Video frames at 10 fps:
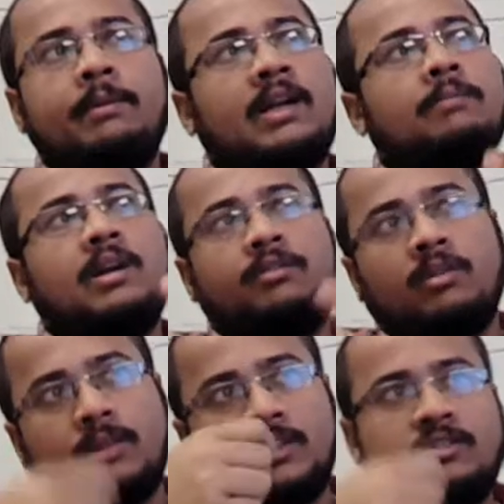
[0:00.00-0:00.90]
better
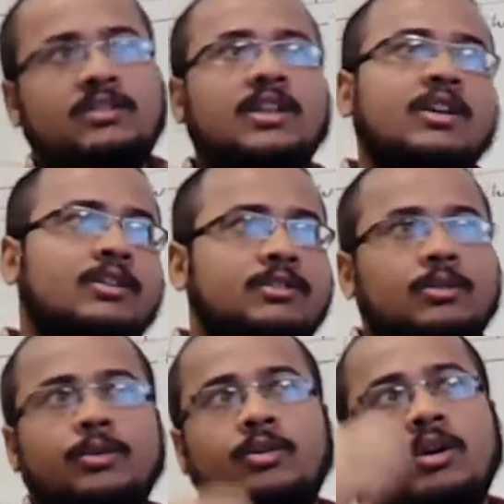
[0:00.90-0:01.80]
performance.
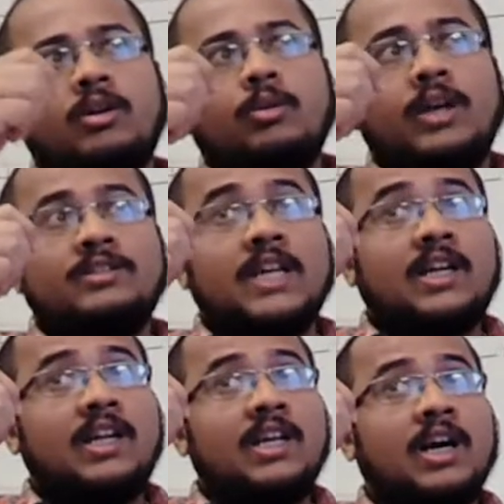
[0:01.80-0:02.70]
So we do not know
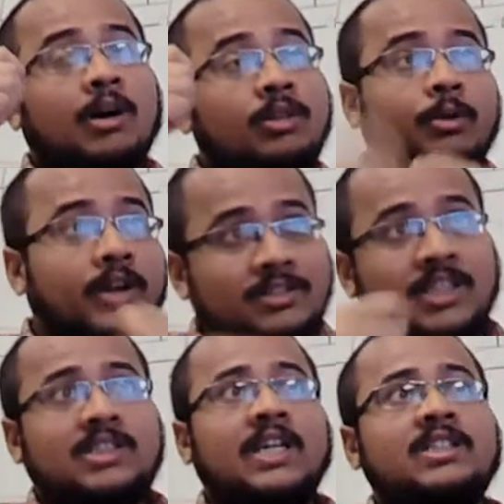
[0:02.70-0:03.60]
exactly how the weights
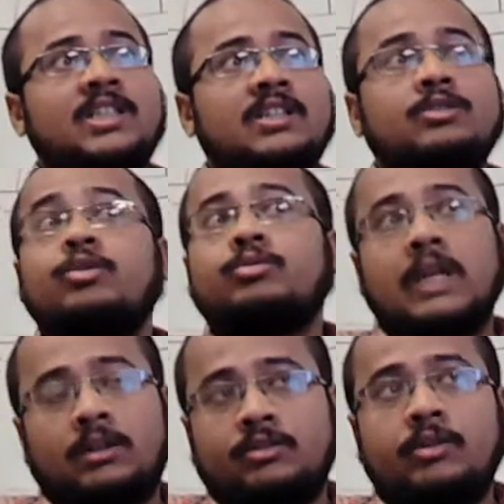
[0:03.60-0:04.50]
are changing. So
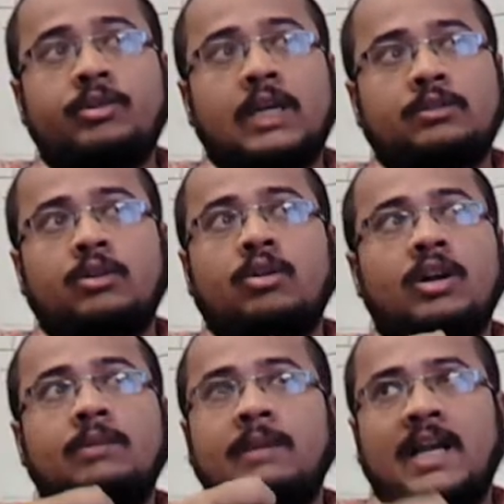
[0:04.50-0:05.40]
that is why we actually call
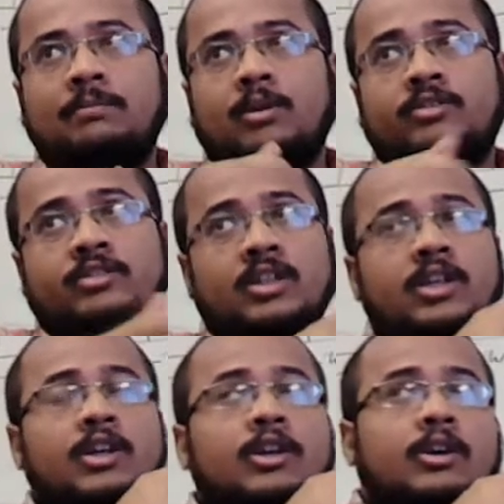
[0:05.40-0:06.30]
it black box,
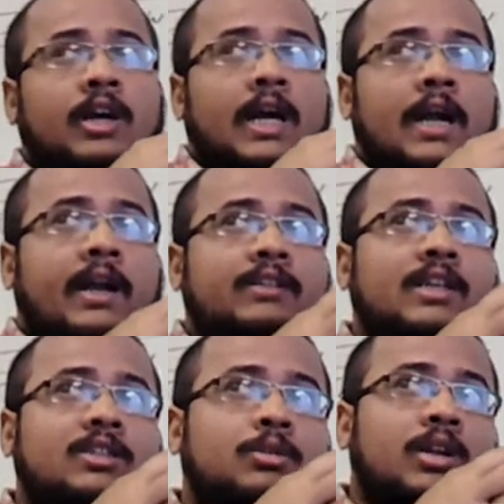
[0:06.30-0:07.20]
and it is
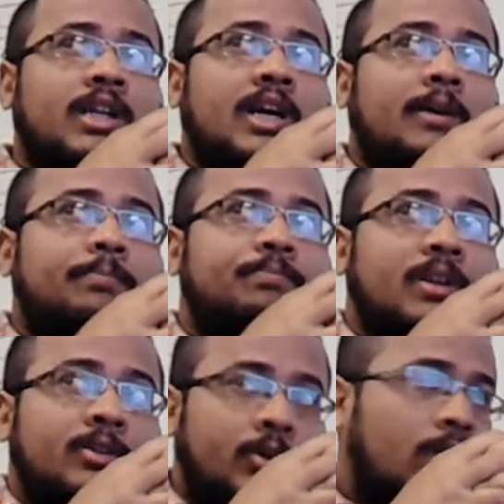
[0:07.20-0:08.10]
actually a
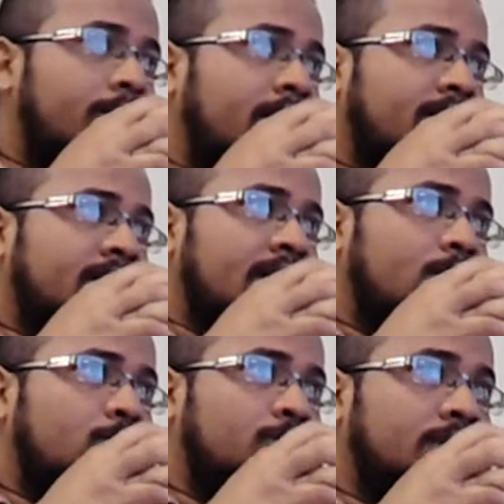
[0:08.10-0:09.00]
drawback that
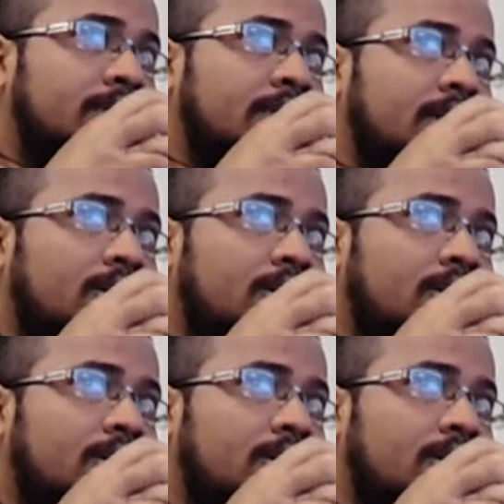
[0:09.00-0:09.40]
we